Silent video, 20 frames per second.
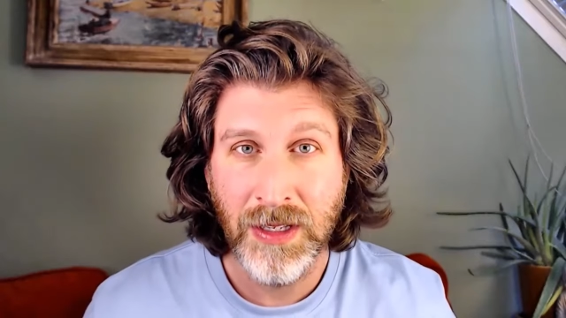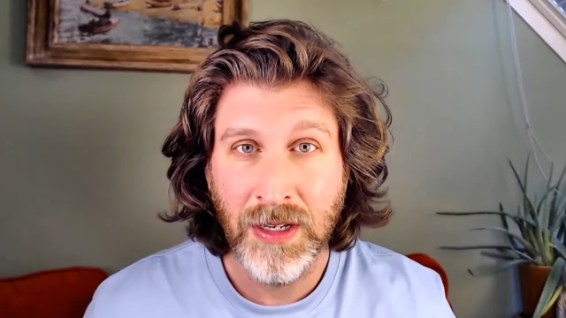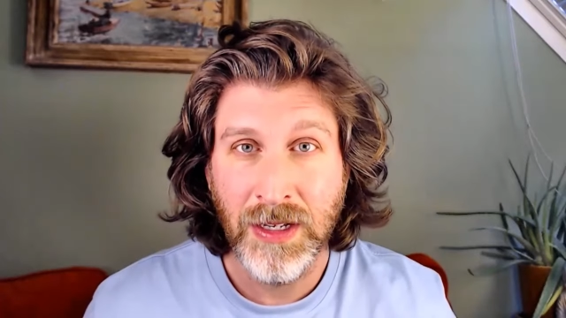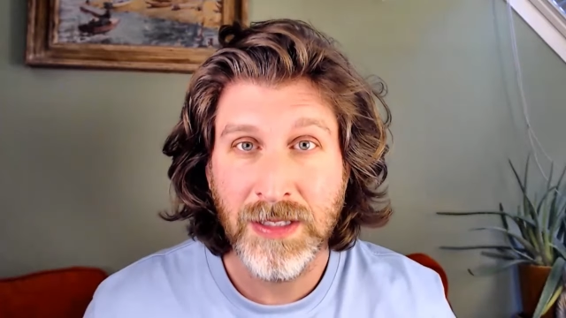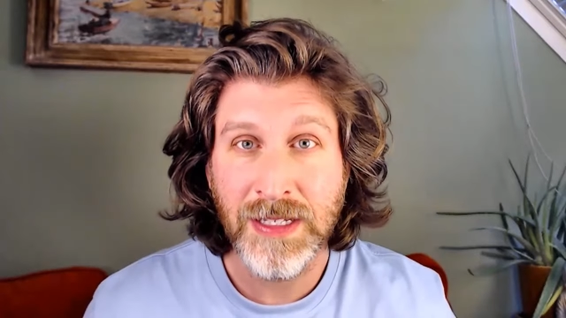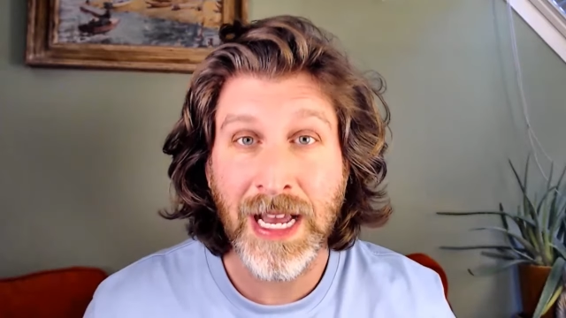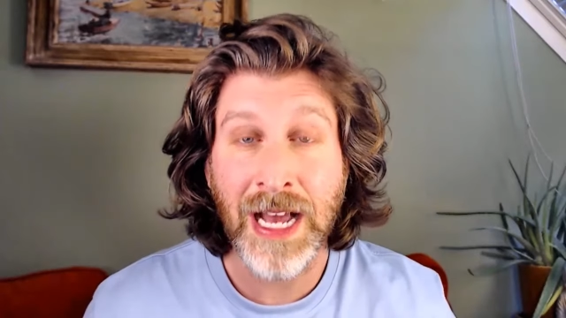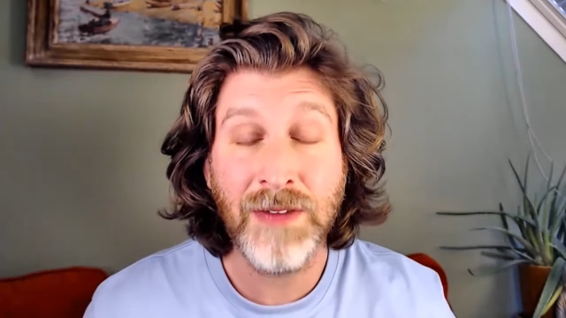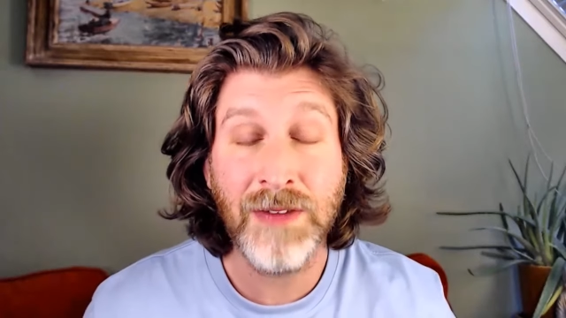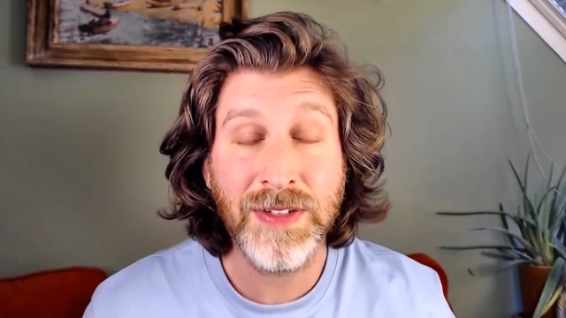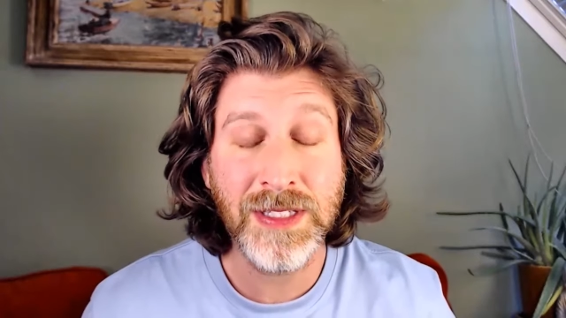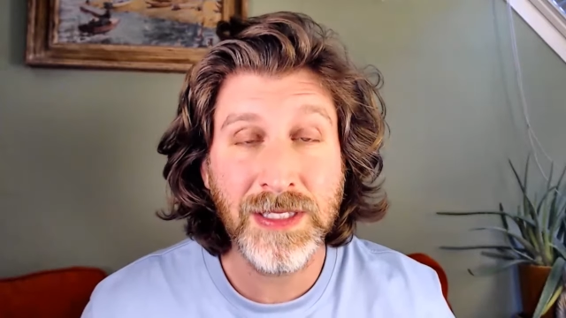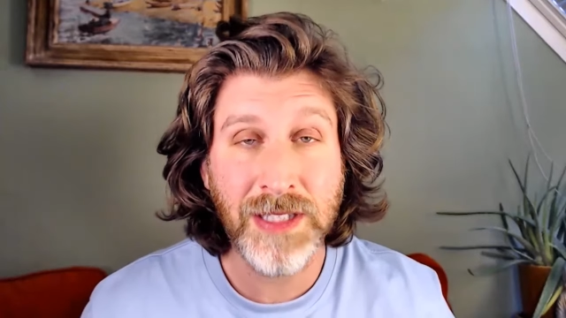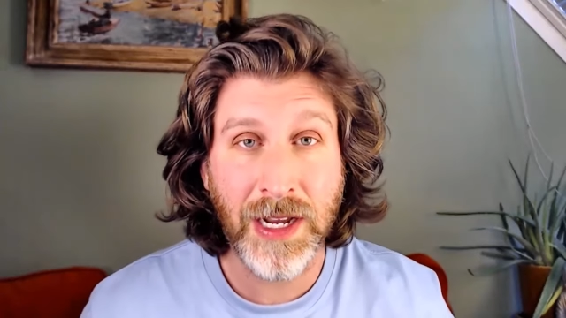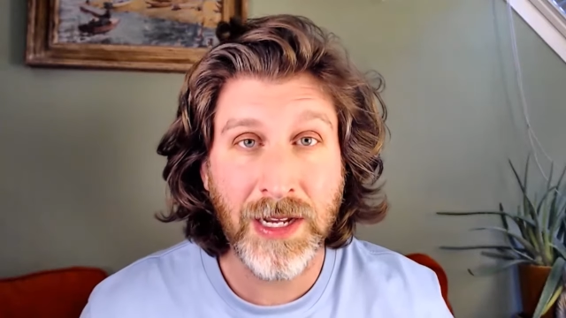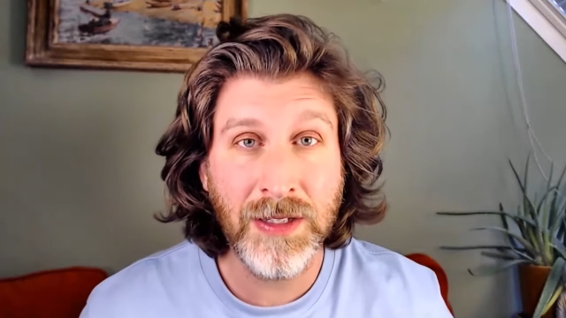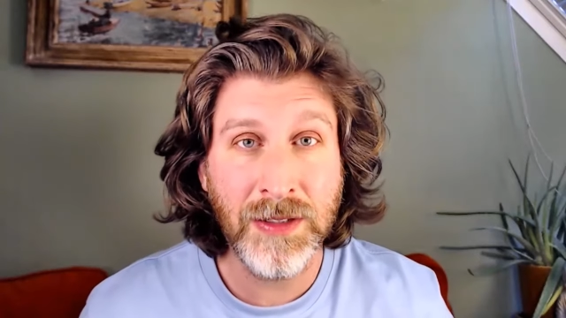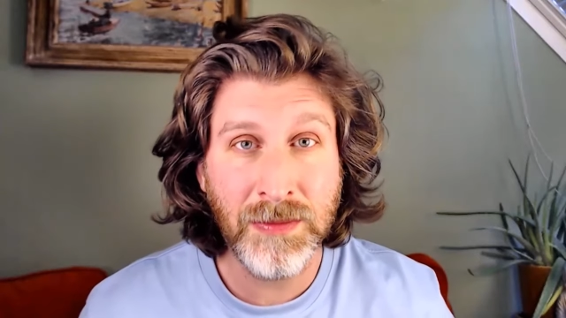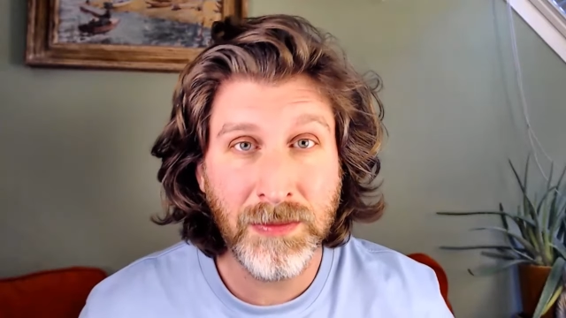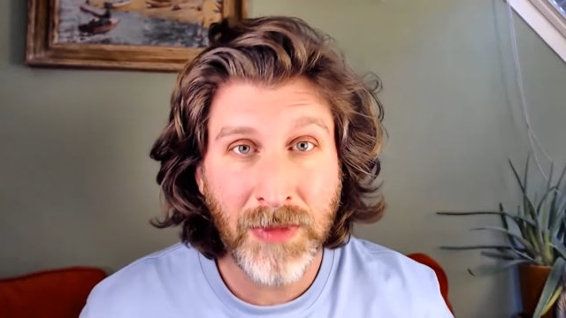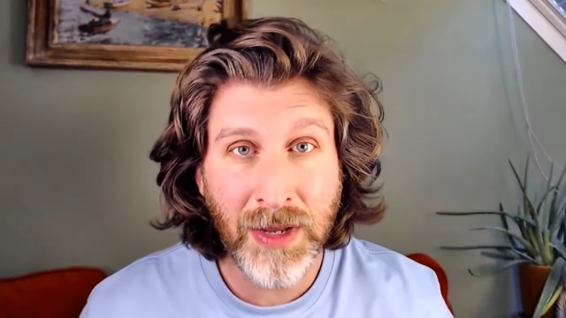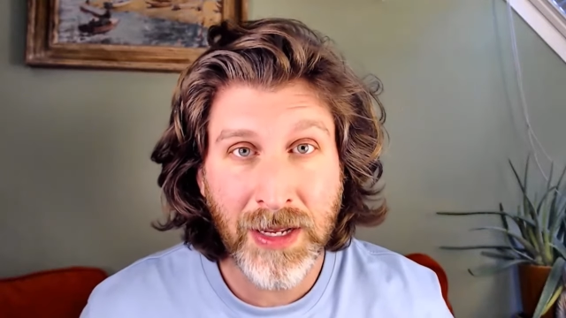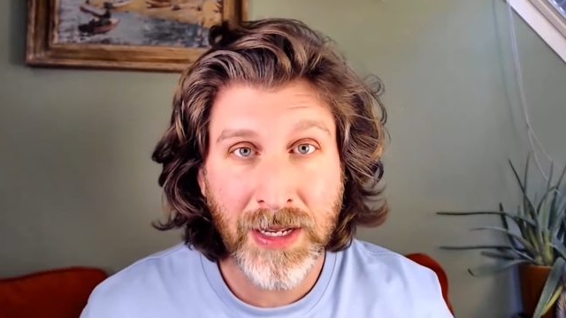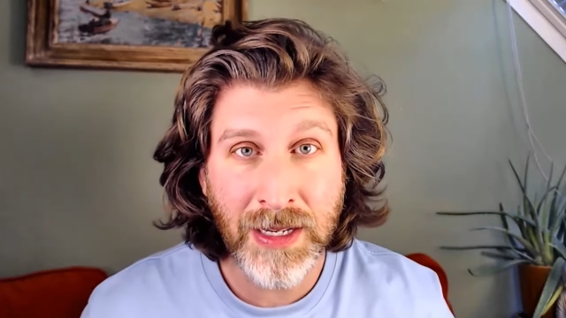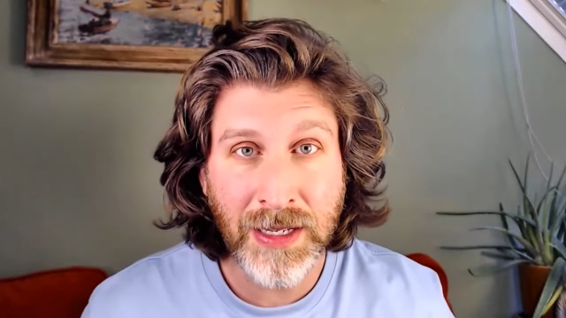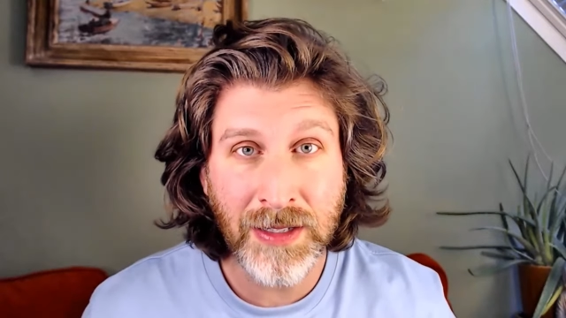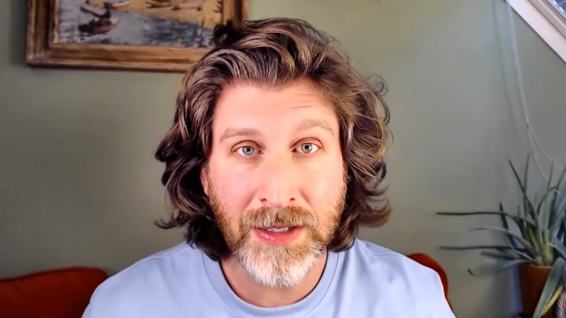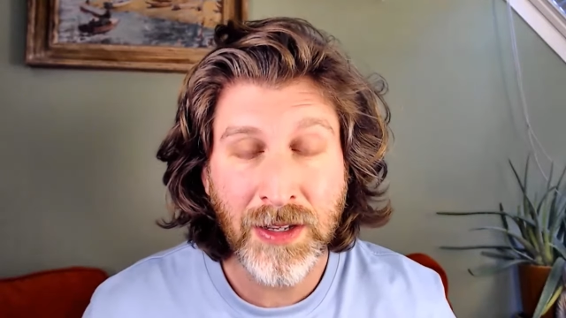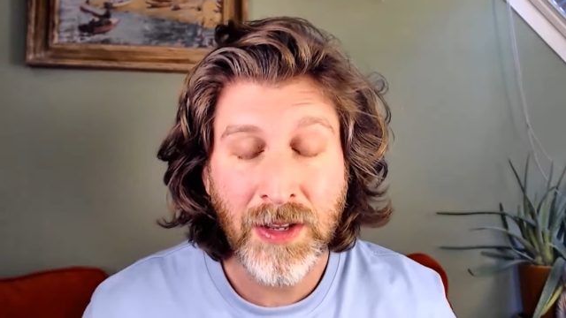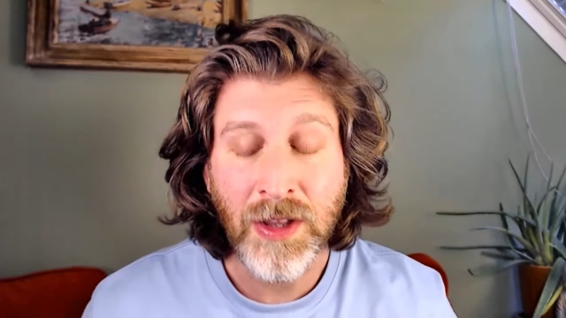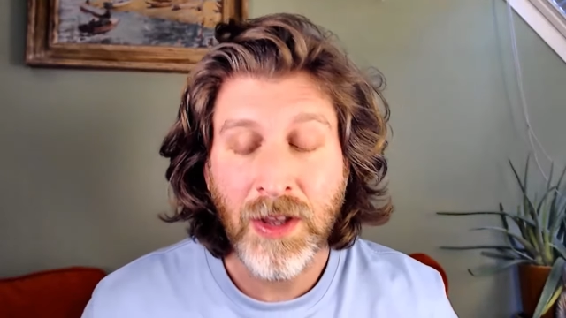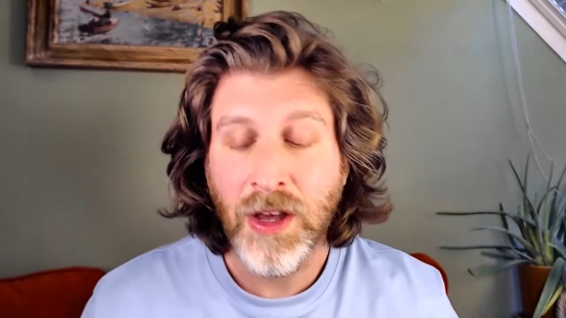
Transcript: to have a silent mind.